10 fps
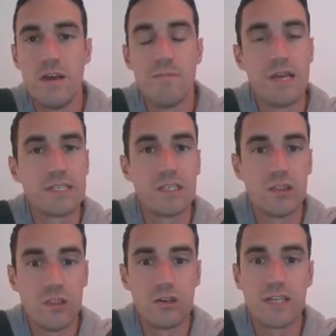makes
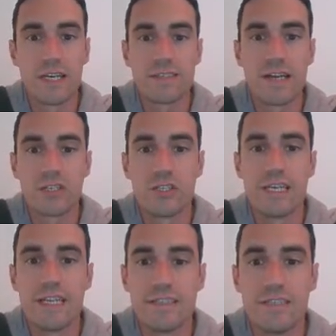it look like it's actually
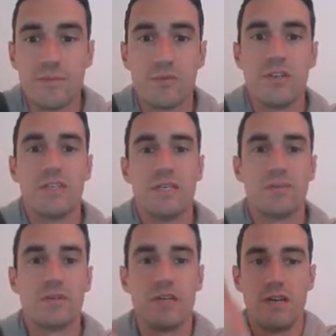getting deeper and
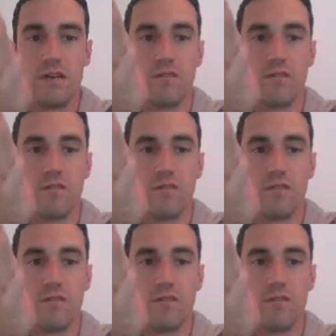deeper